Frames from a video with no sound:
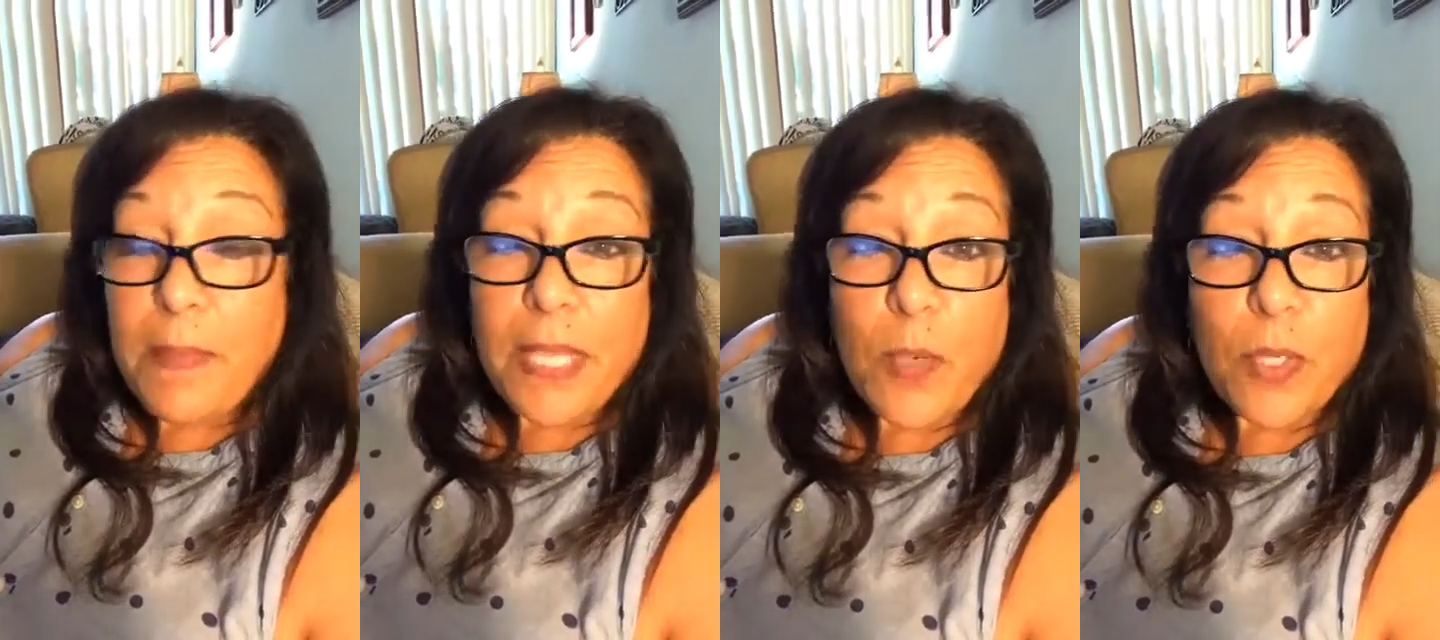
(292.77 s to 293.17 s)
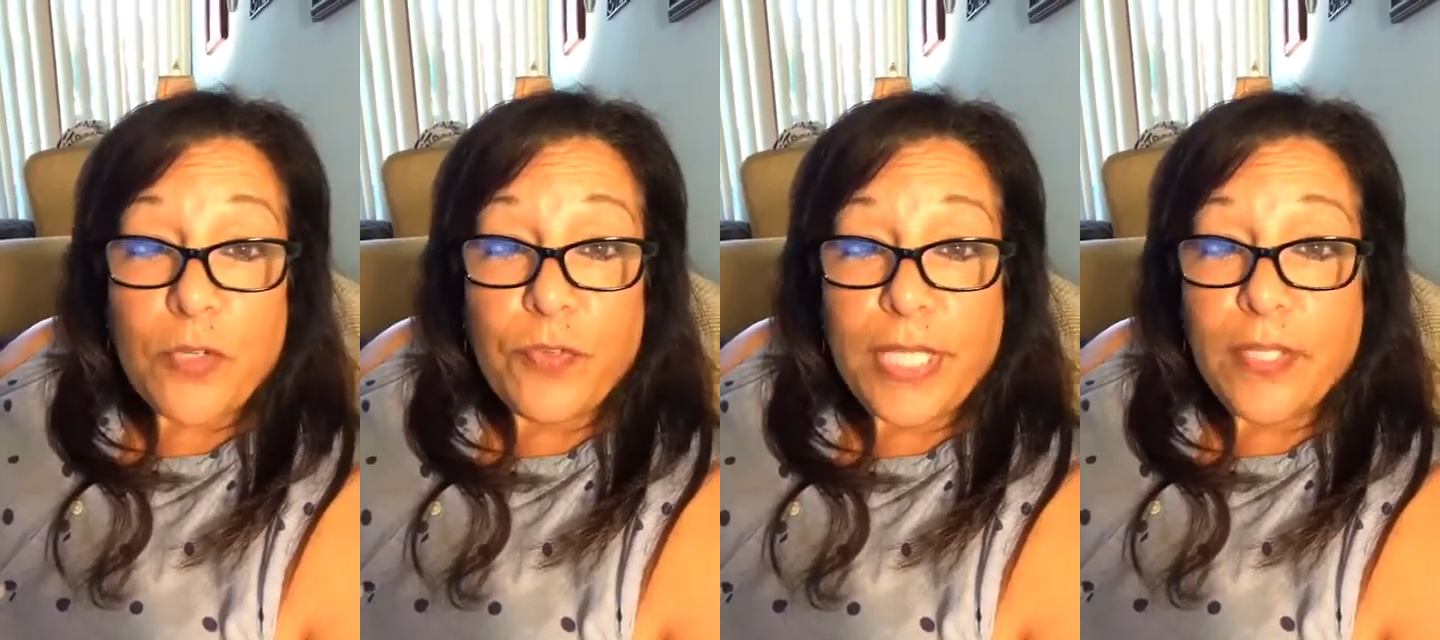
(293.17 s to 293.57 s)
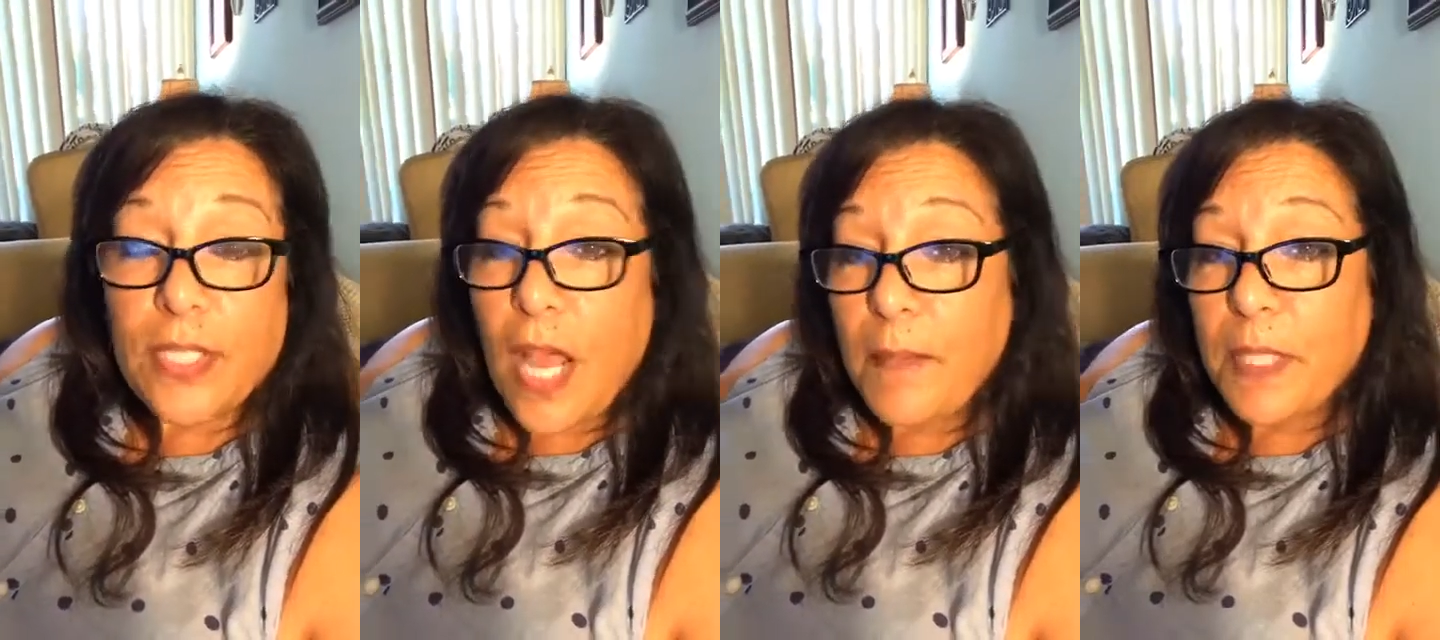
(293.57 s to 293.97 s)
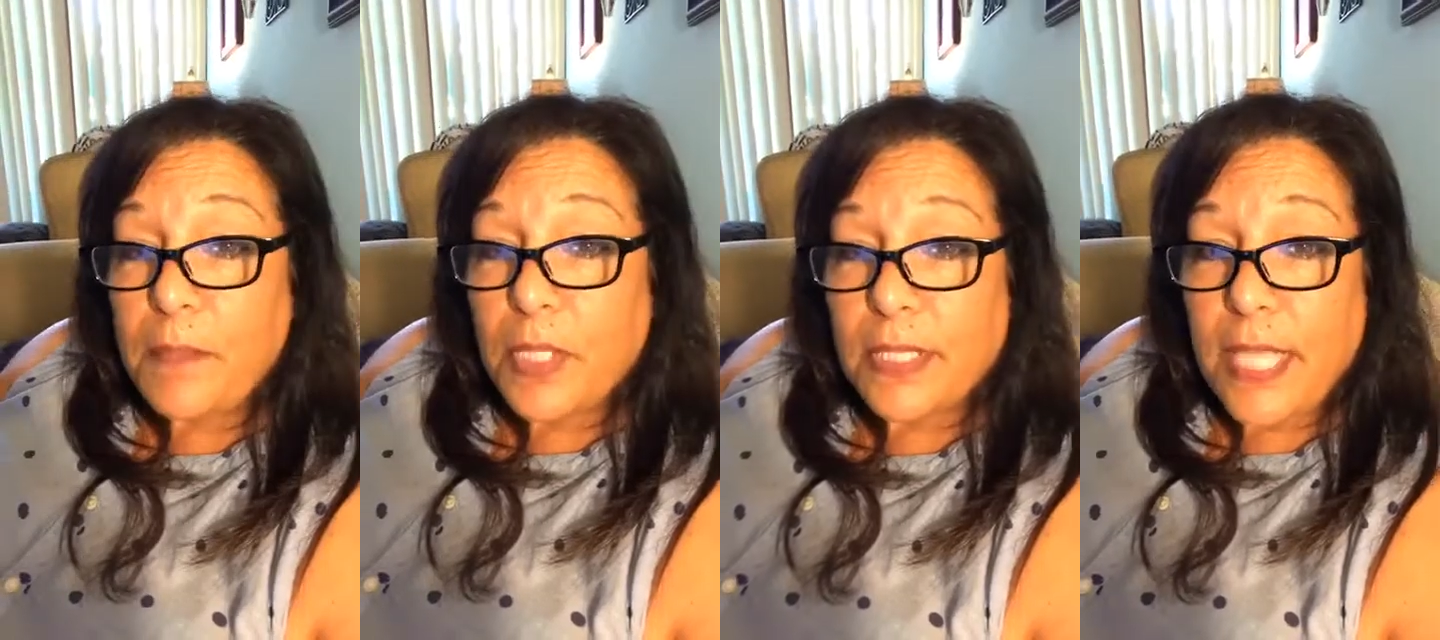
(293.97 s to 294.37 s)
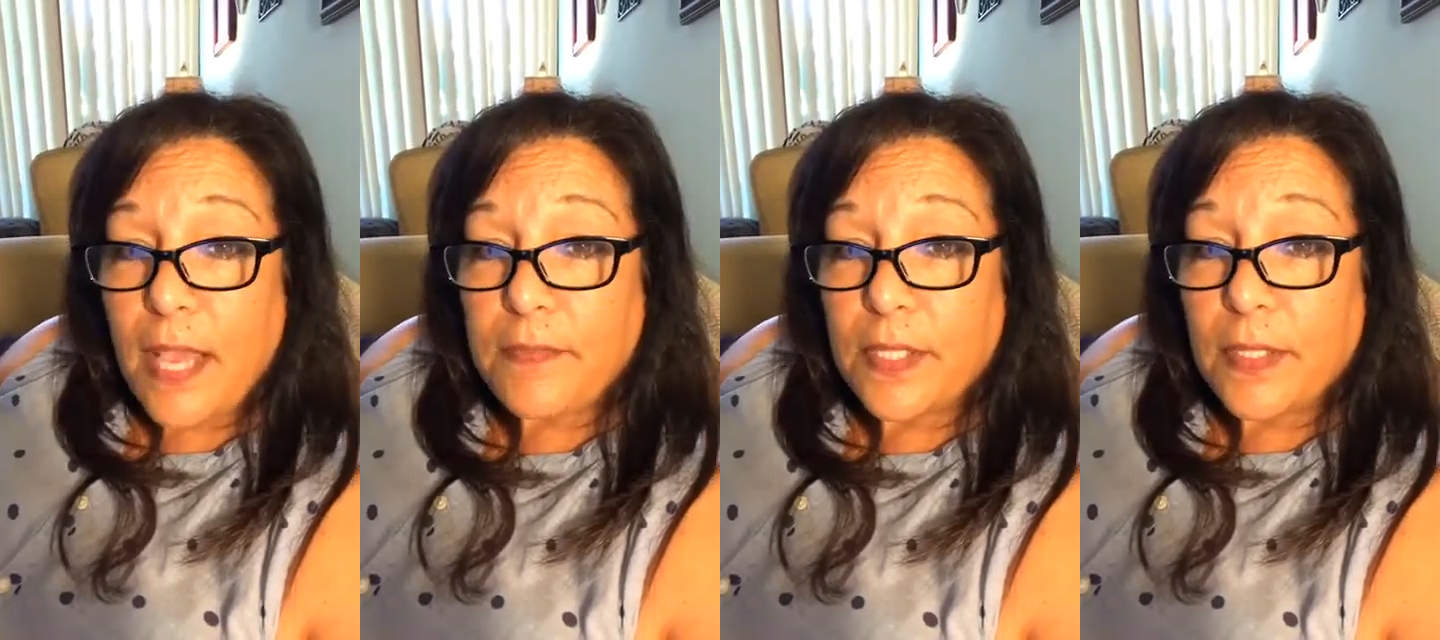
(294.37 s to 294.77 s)
Maybe they want to read their comic
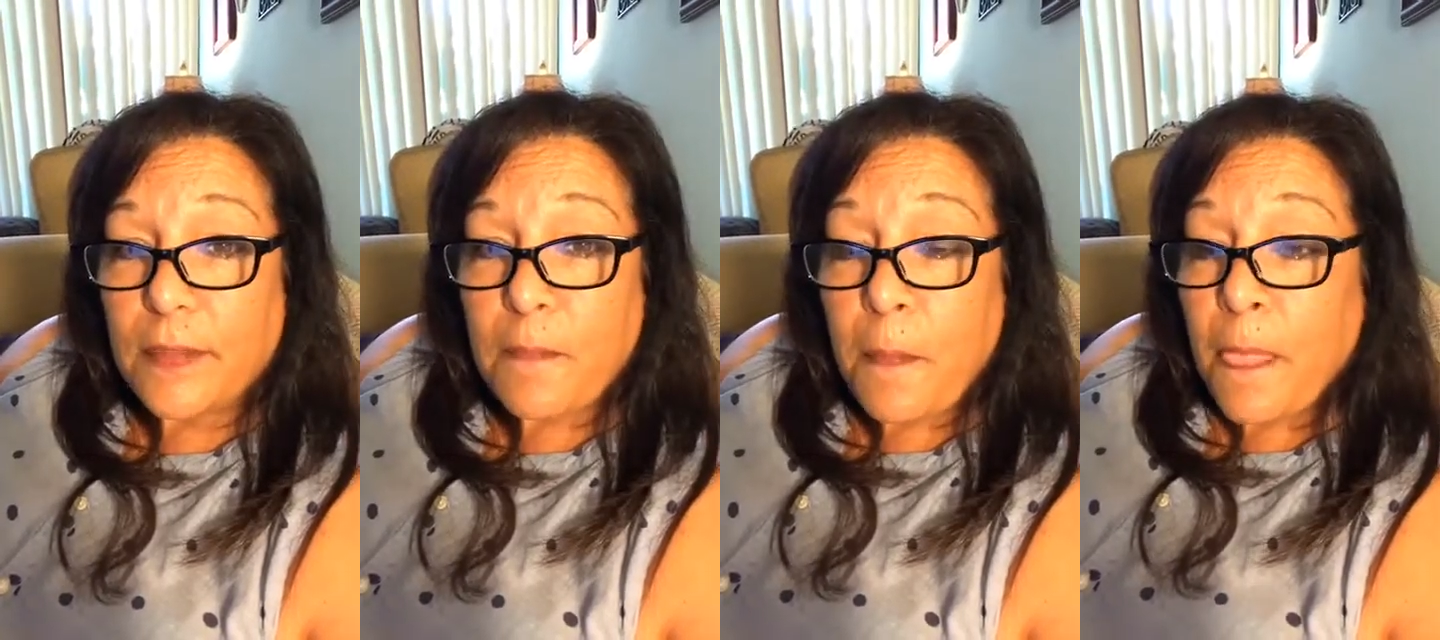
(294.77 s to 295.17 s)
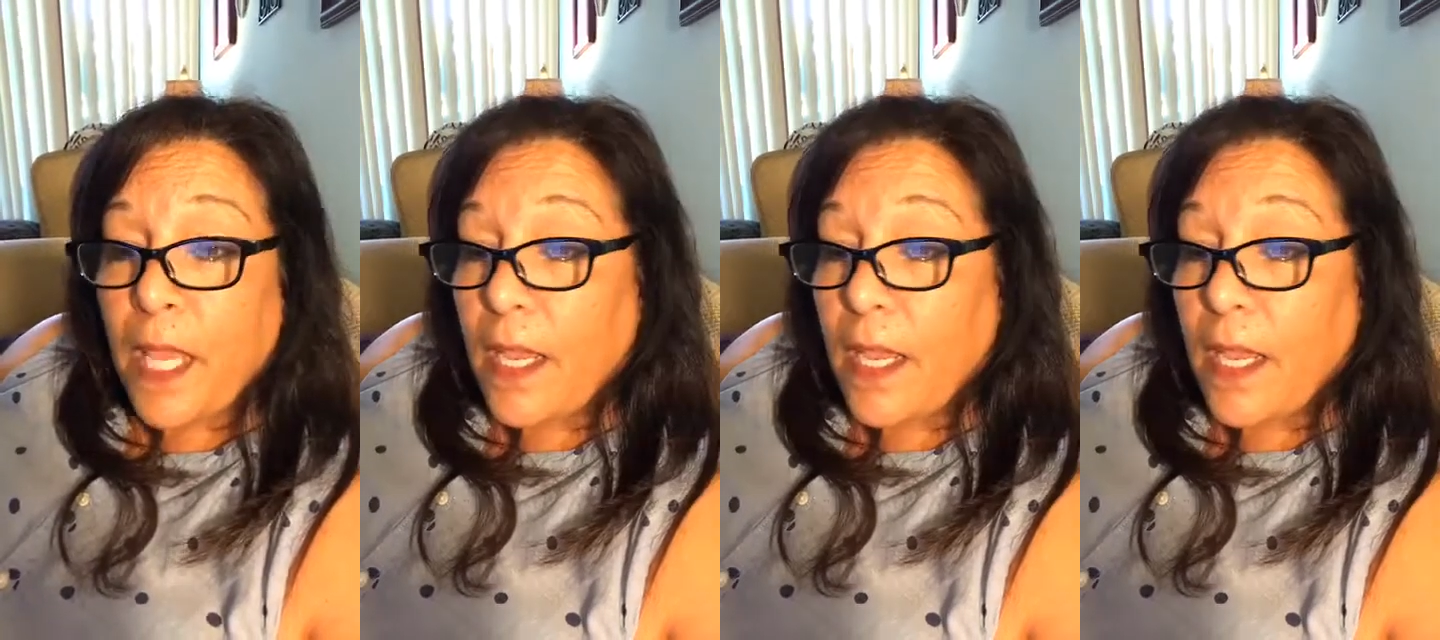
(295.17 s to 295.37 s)
books after.